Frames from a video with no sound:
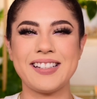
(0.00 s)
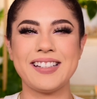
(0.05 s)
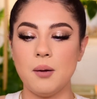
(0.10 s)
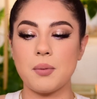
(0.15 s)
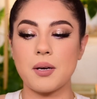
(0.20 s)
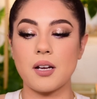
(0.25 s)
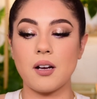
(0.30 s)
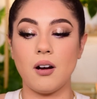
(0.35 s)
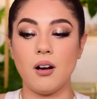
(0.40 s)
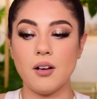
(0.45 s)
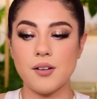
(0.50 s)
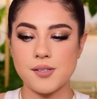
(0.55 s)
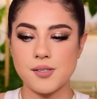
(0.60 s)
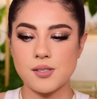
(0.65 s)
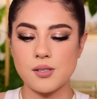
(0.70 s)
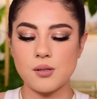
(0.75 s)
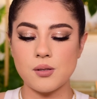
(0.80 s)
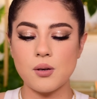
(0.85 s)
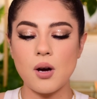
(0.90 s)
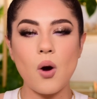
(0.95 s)
But I
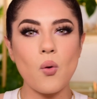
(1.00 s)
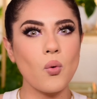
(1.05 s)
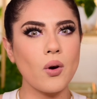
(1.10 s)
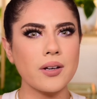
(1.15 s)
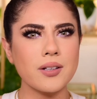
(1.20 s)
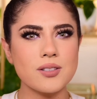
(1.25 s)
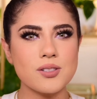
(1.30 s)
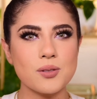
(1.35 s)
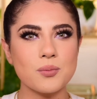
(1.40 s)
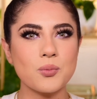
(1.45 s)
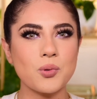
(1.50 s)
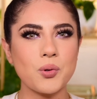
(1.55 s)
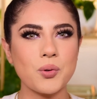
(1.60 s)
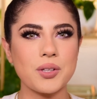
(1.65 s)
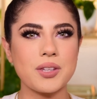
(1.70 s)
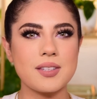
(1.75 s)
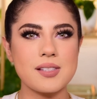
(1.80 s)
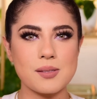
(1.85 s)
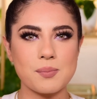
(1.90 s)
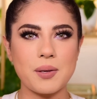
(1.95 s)
also want to do more
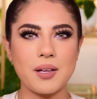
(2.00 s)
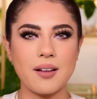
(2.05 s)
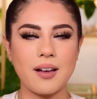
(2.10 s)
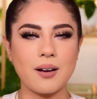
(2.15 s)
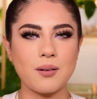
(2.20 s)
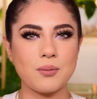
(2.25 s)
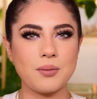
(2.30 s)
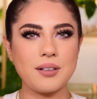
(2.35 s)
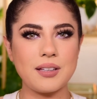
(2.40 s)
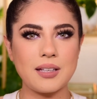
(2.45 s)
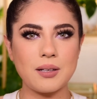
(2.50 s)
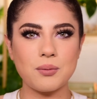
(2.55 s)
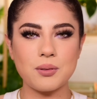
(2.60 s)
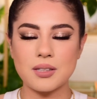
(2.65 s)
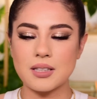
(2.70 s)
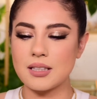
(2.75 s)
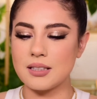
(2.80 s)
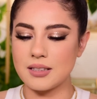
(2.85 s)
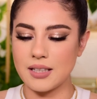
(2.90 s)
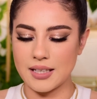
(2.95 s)
with this palette. I really,
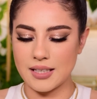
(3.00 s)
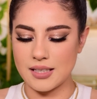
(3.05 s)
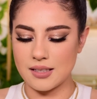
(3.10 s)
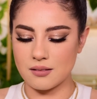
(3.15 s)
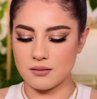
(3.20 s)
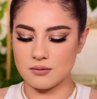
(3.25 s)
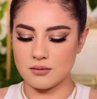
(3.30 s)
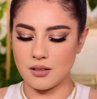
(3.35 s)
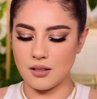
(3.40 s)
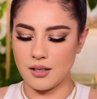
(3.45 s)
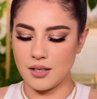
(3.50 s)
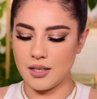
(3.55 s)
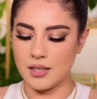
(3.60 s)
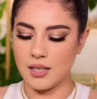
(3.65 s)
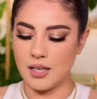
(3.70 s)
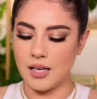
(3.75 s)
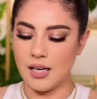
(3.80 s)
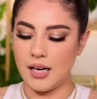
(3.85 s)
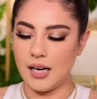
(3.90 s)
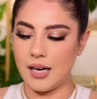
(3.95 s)
really like it a lot.
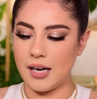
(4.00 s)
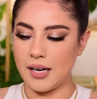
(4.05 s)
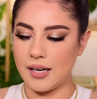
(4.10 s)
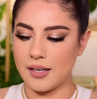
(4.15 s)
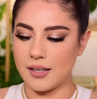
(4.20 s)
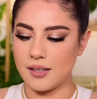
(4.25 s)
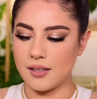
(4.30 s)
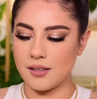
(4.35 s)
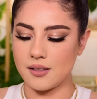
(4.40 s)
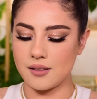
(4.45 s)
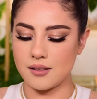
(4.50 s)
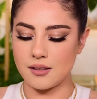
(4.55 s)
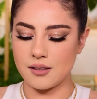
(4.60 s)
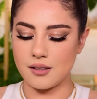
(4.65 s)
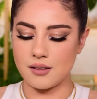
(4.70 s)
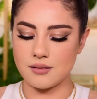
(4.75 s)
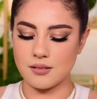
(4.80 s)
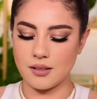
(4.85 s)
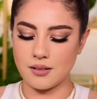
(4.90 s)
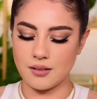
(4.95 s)
I
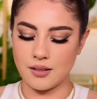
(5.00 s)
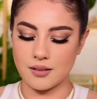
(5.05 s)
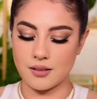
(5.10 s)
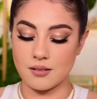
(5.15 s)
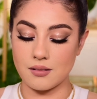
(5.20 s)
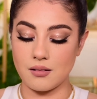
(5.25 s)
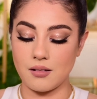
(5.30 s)
like it a